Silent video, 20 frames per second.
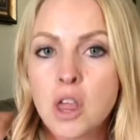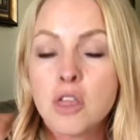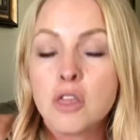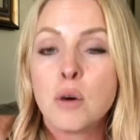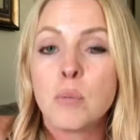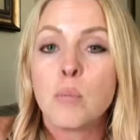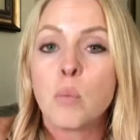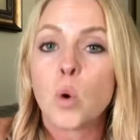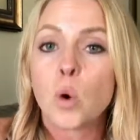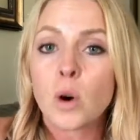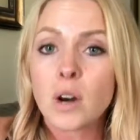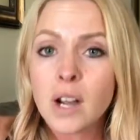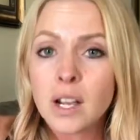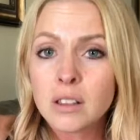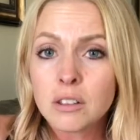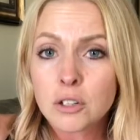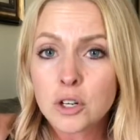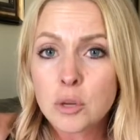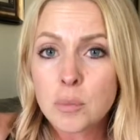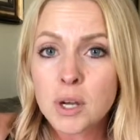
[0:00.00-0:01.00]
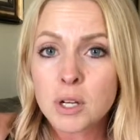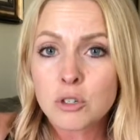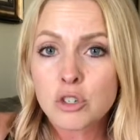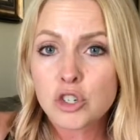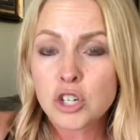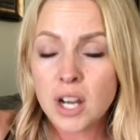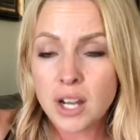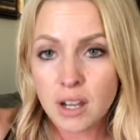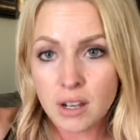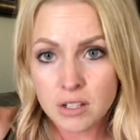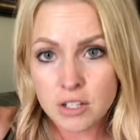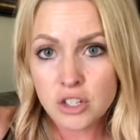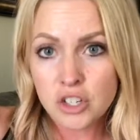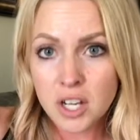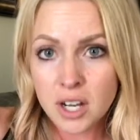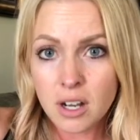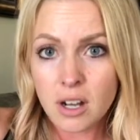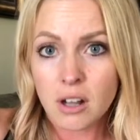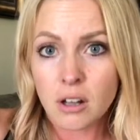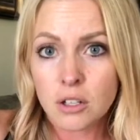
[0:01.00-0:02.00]
The more I learn about
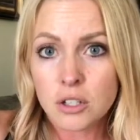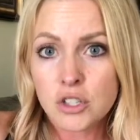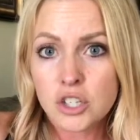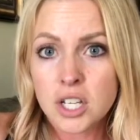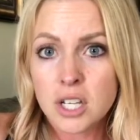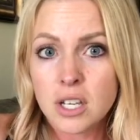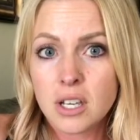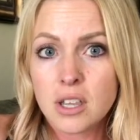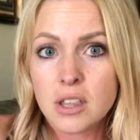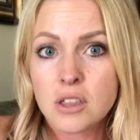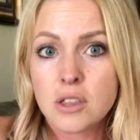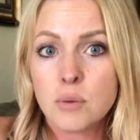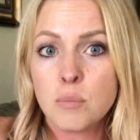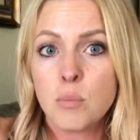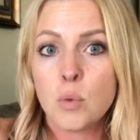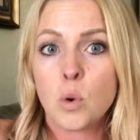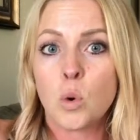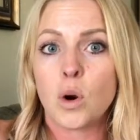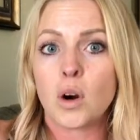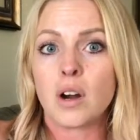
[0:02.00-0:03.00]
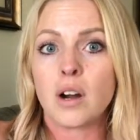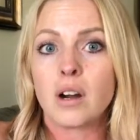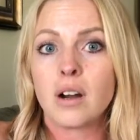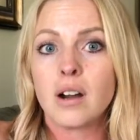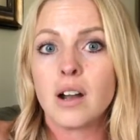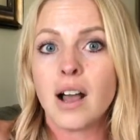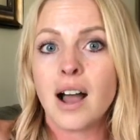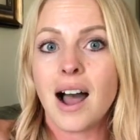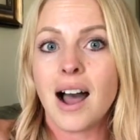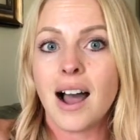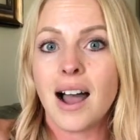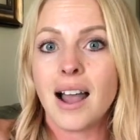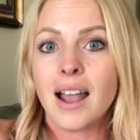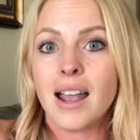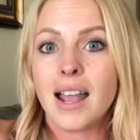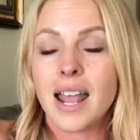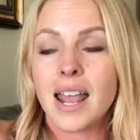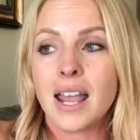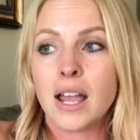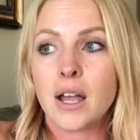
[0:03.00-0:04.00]
Shakeology, the more
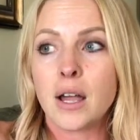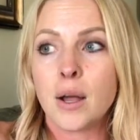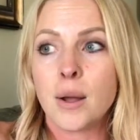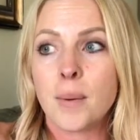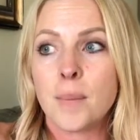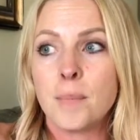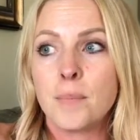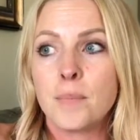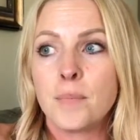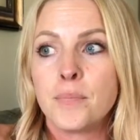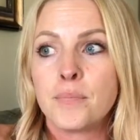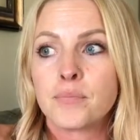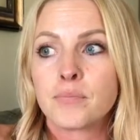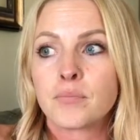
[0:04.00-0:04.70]
I am